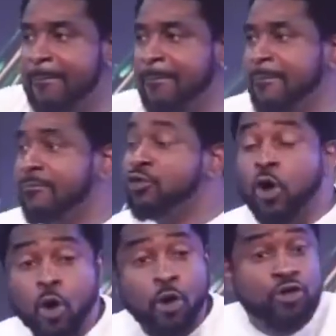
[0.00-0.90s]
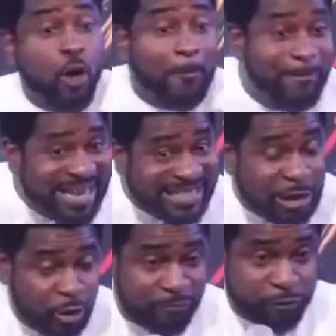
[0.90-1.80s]
No basis
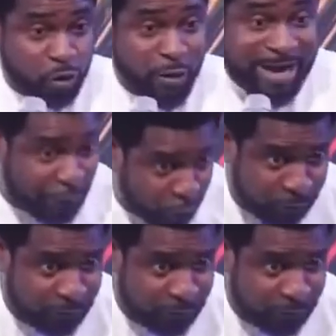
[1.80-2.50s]
of connection.